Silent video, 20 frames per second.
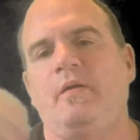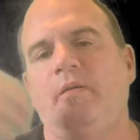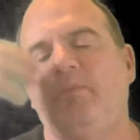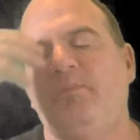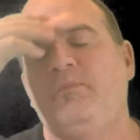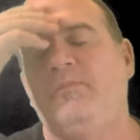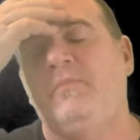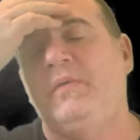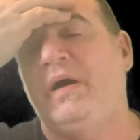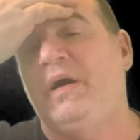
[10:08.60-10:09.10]

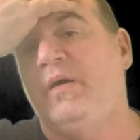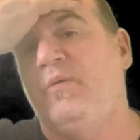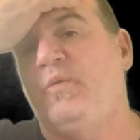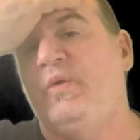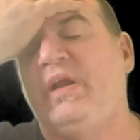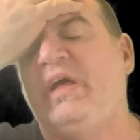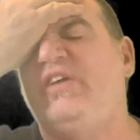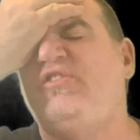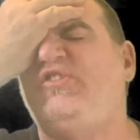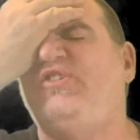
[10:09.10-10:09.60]

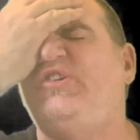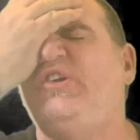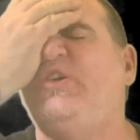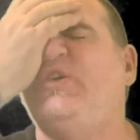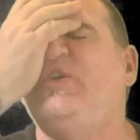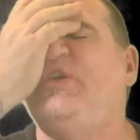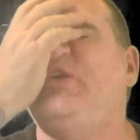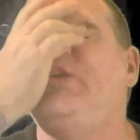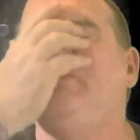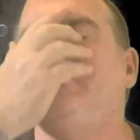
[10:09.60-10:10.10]
When I show
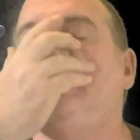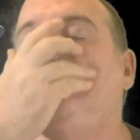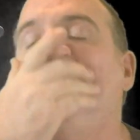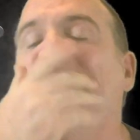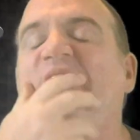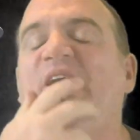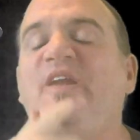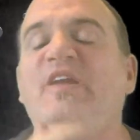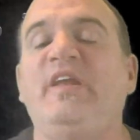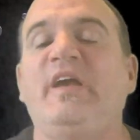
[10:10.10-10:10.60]
you
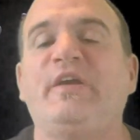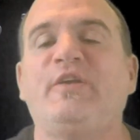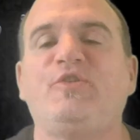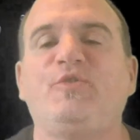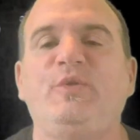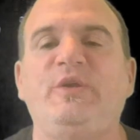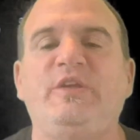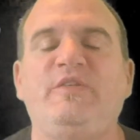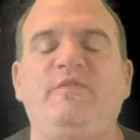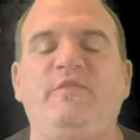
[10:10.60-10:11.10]
in next
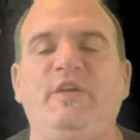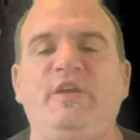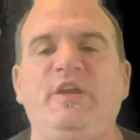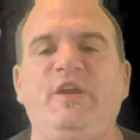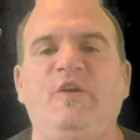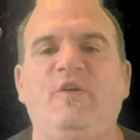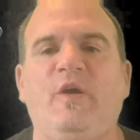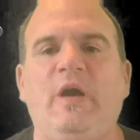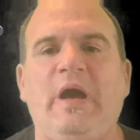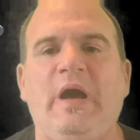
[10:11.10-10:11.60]
week's
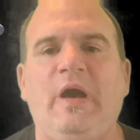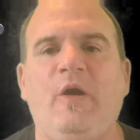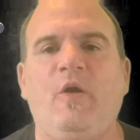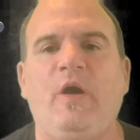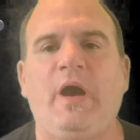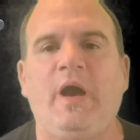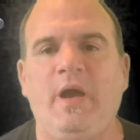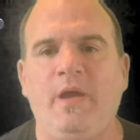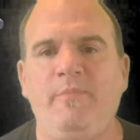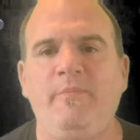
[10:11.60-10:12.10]
video how
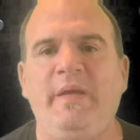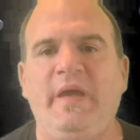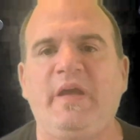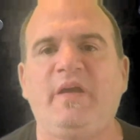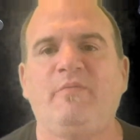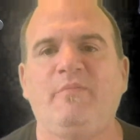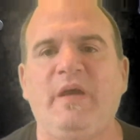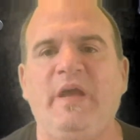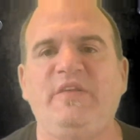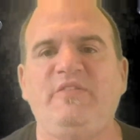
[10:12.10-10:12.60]
I make
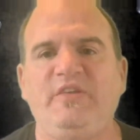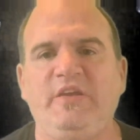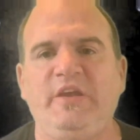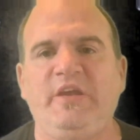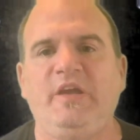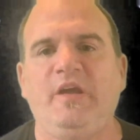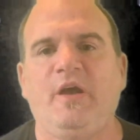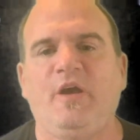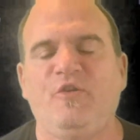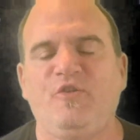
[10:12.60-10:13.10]
my
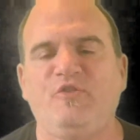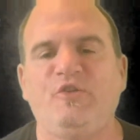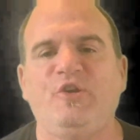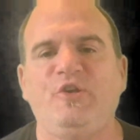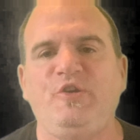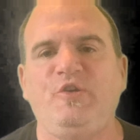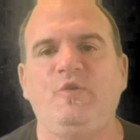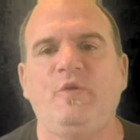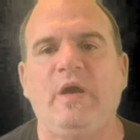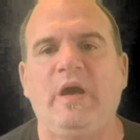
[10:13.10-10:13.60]
tea, I'll show
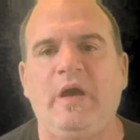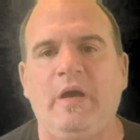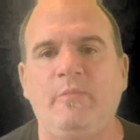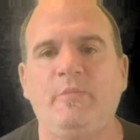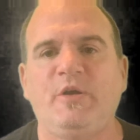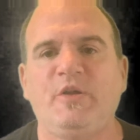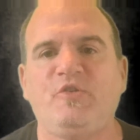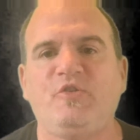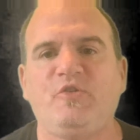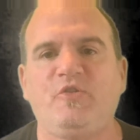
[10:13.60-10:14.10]
you how
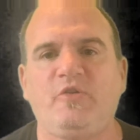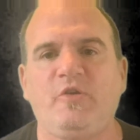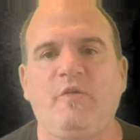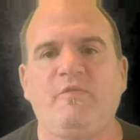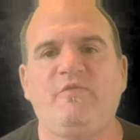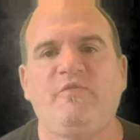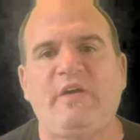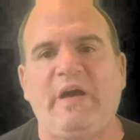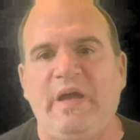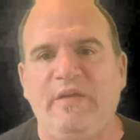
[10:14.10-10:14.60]
much
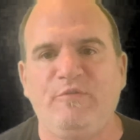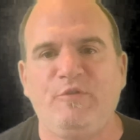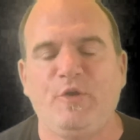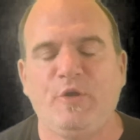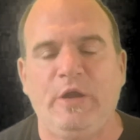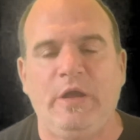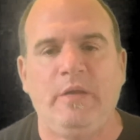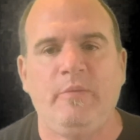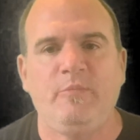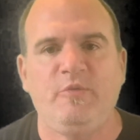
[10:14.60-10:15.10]
5
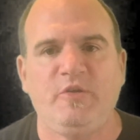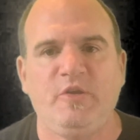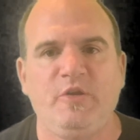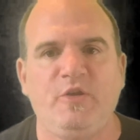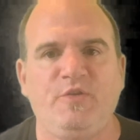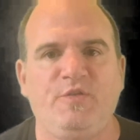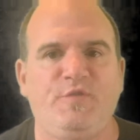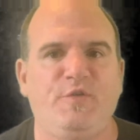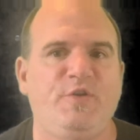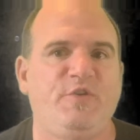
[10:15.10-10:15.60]
grams
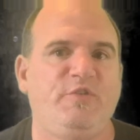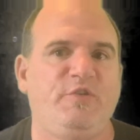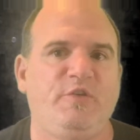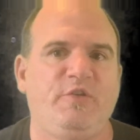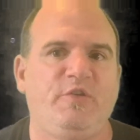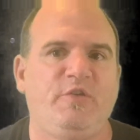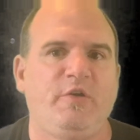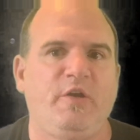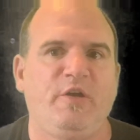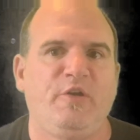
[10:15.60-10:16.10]
is
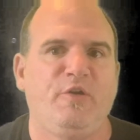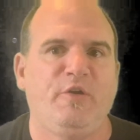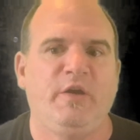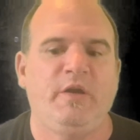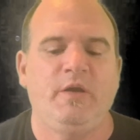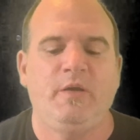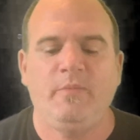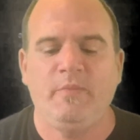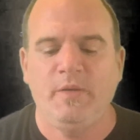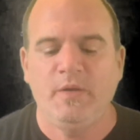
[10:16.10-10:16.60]
versus a
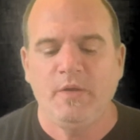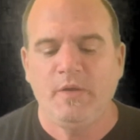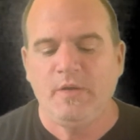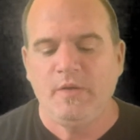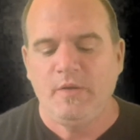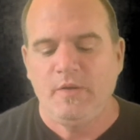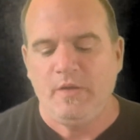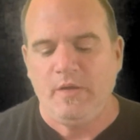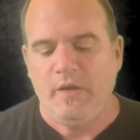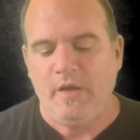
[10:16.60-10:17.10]
gram.
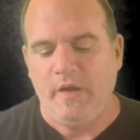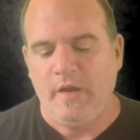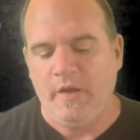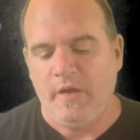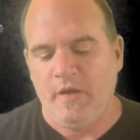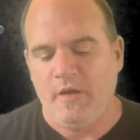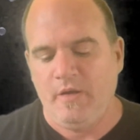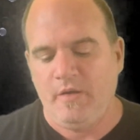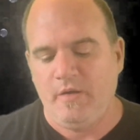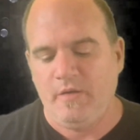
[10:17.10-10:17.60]

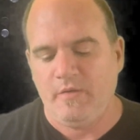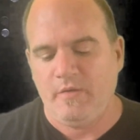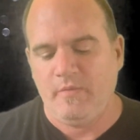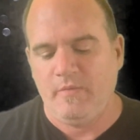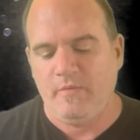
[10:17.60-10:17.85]
And